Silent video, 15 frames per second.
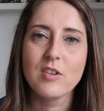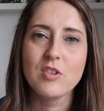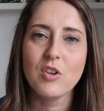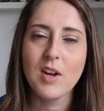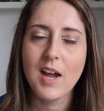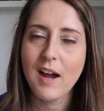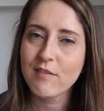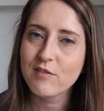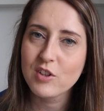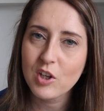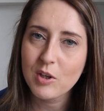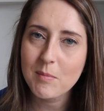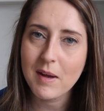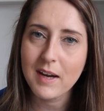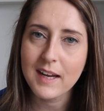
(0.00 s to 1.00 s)
Do you have too
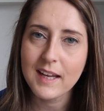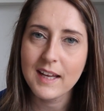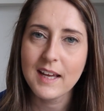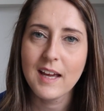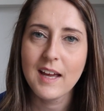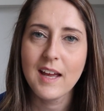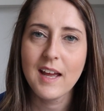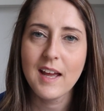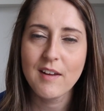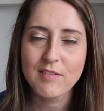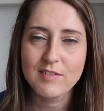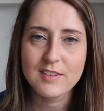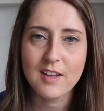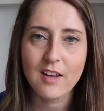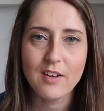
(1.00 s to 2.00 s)
many? If
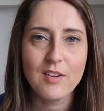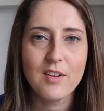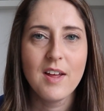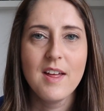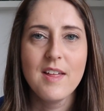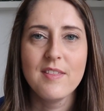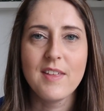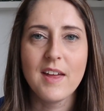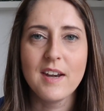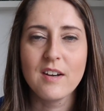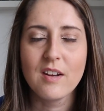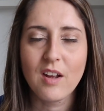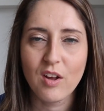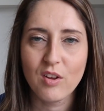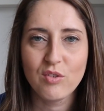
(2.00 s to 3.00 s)
so, then
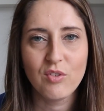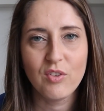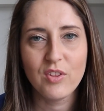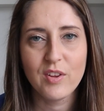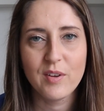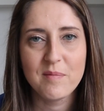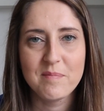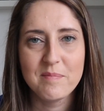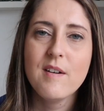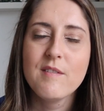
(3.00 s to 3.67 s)
go through them.